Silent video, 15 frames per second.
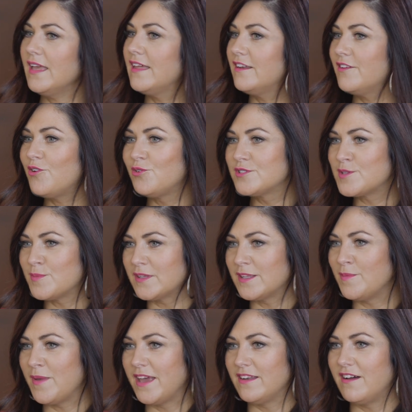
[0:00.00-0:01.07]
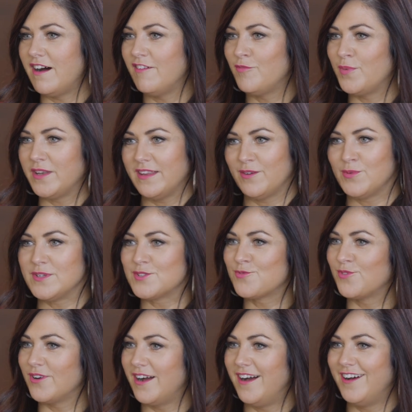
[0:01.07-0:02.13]
And it ultimately paid off, but it was
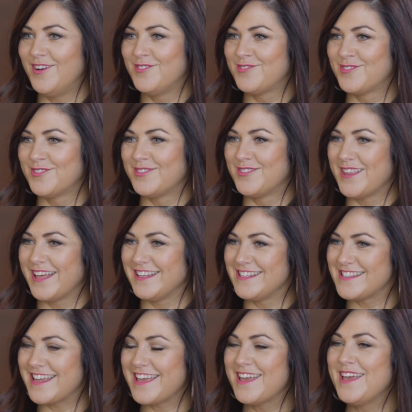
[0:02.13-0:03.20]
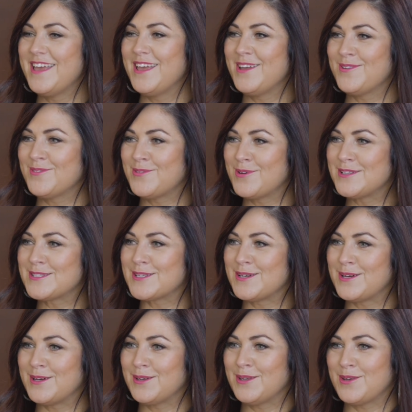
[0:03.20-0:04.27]
rough that day. It was,
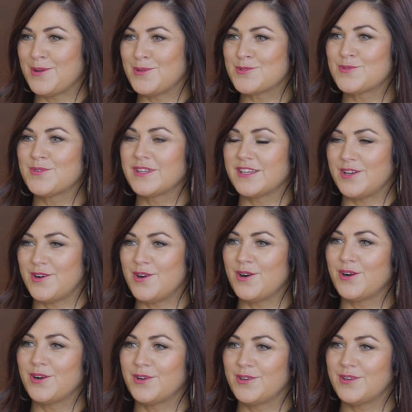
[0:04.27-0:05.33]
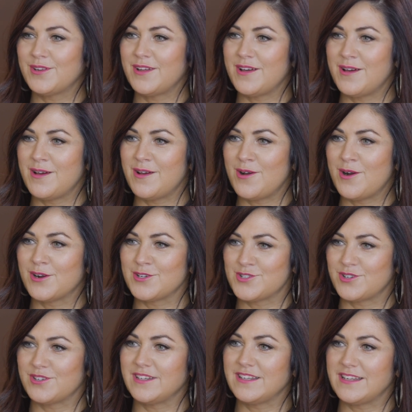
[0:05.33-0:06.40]
uh, you know, it was really a hard, uh, a hard
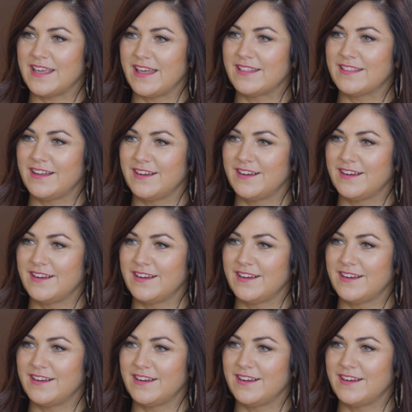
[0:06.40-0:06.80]
journey to get